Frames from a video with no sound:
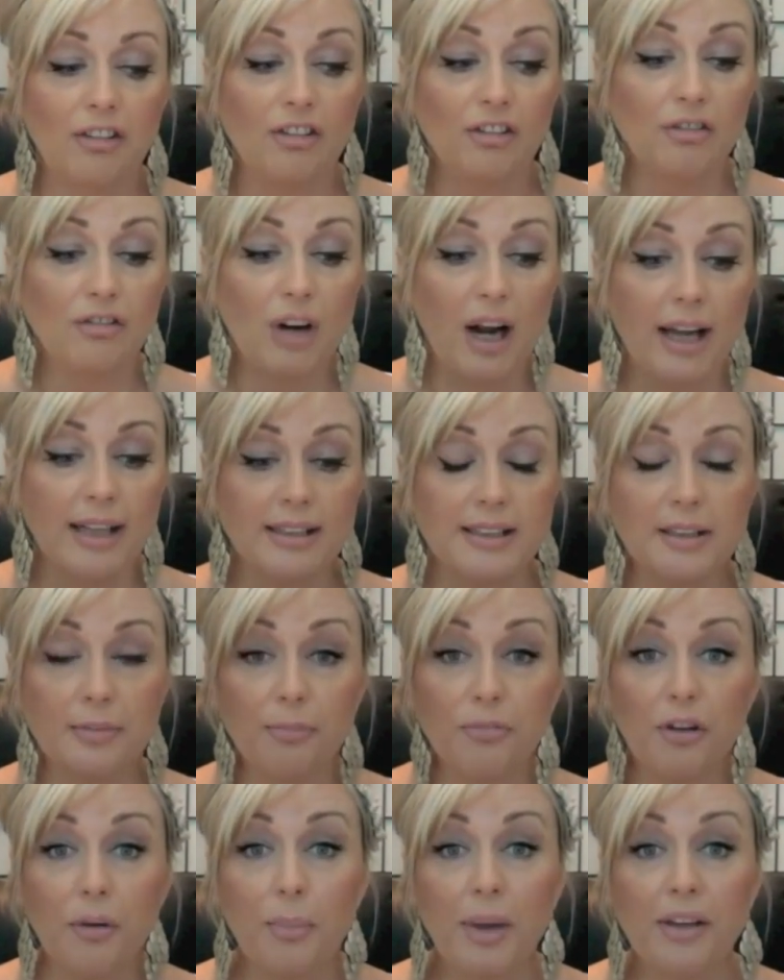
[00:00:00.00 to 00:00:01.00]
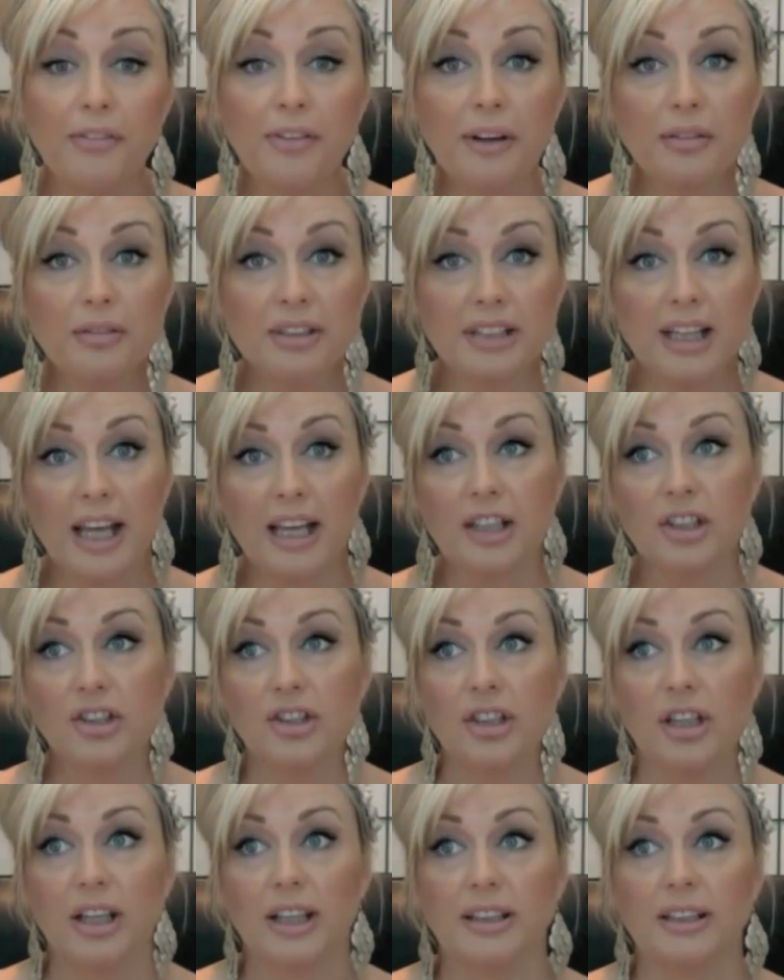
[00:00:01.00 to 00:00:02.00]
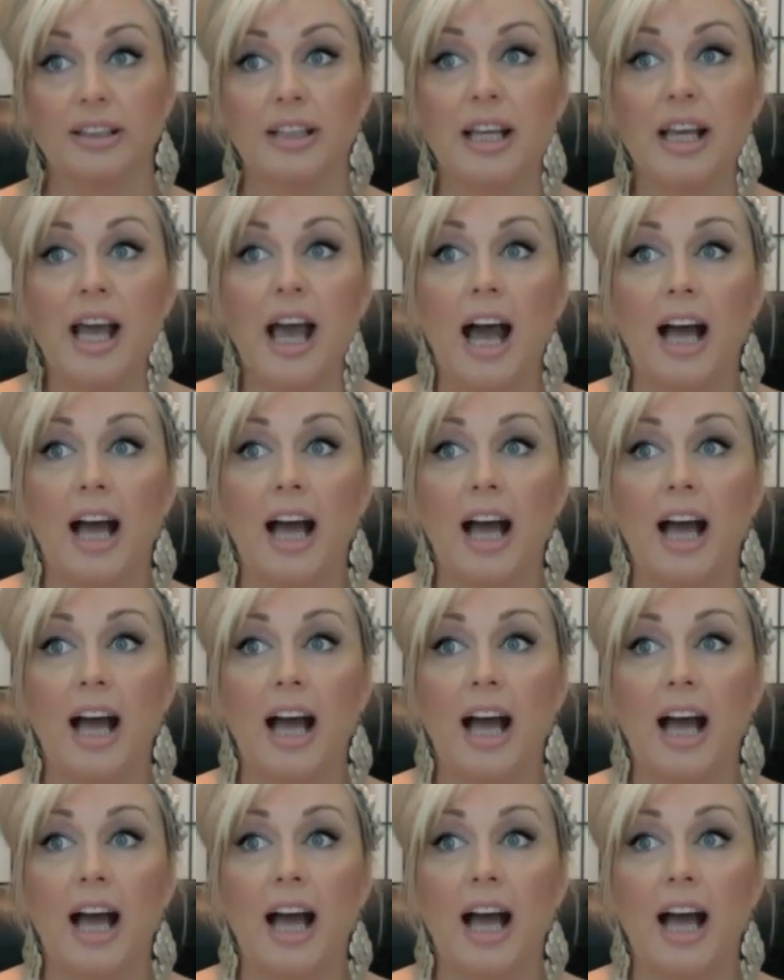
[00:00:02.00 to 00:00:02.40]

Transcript: right, for my foundation,